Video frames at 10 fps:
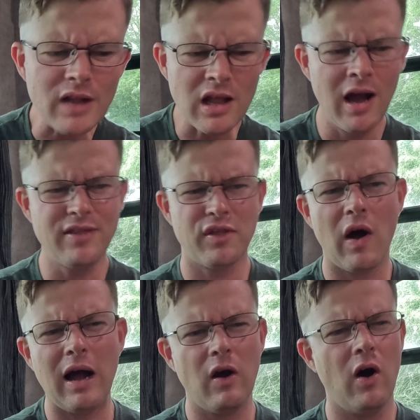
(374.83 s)
I
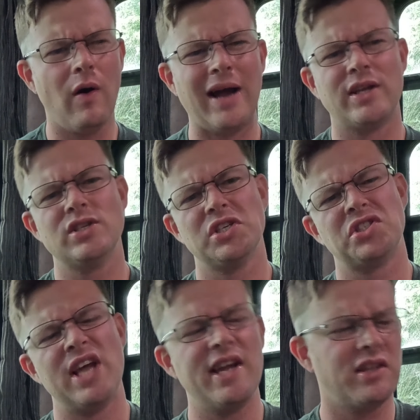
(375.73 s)
thought, I can
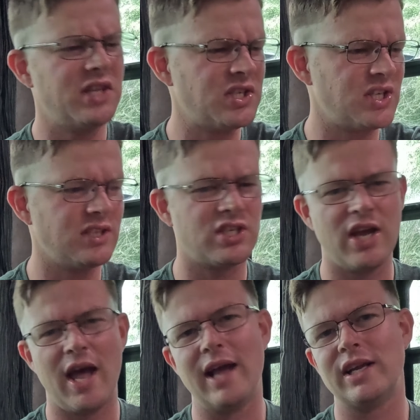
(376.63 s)
just take this
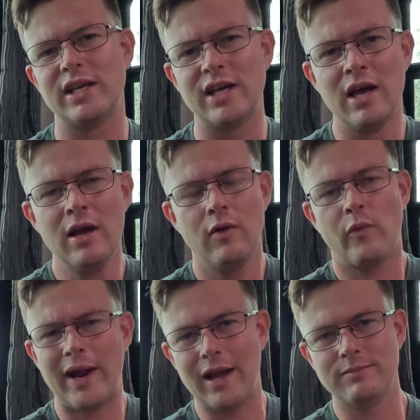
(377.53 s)
into any
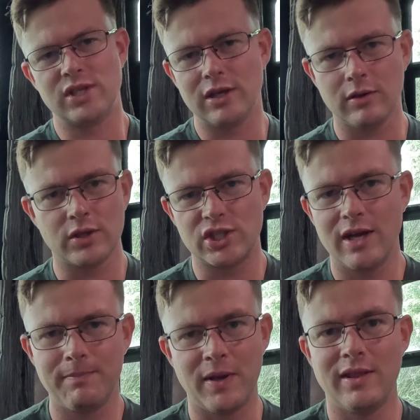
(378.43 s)
Ram
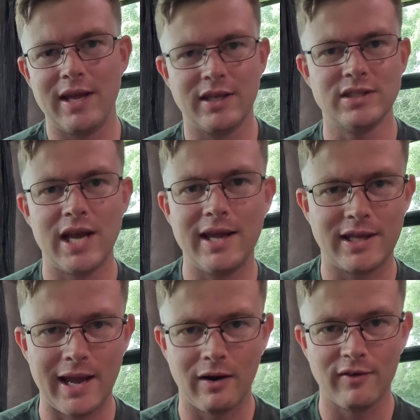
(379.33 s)
dealership and they can take
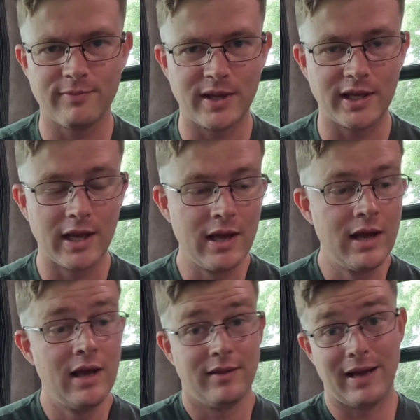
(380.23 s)
care of me.
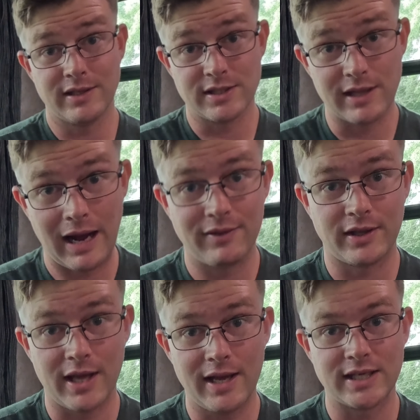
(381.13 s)
That is not the
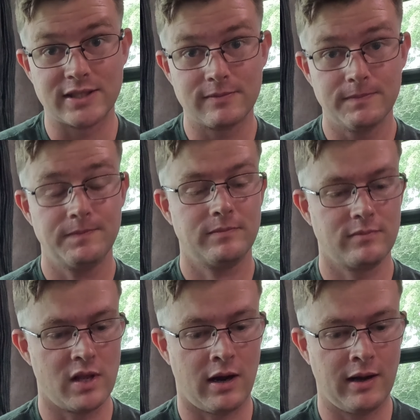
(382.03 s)
case.
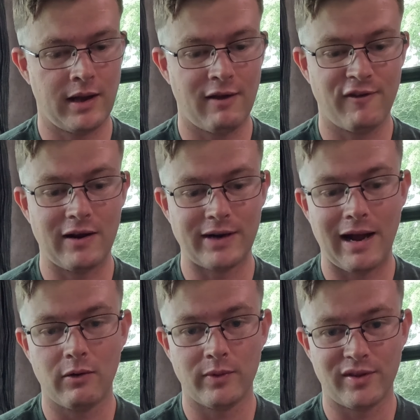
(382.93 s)
I found
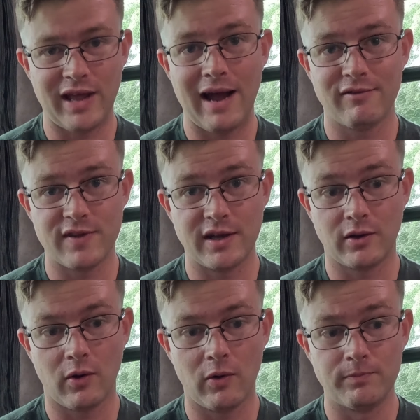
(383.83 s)
out with that
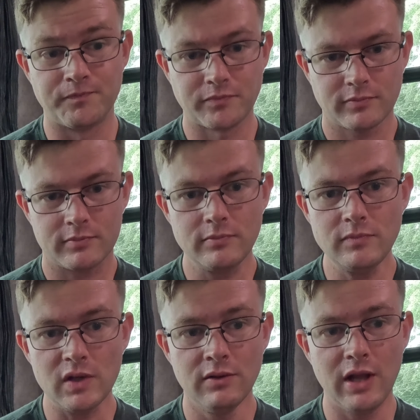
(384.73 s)
vehicle,
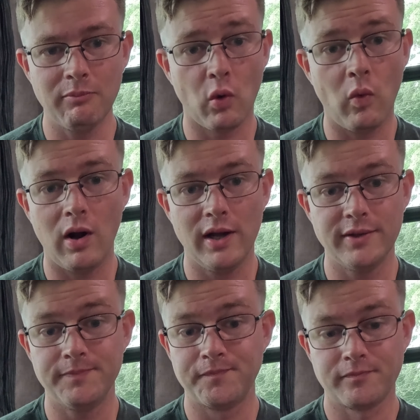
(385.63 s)
number
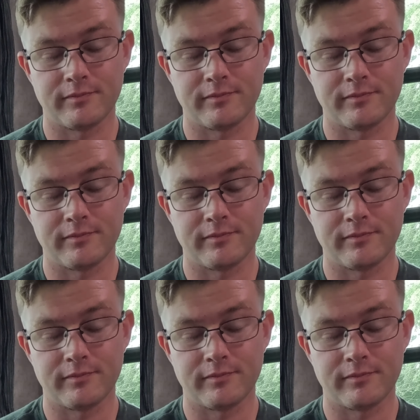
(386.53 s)
one,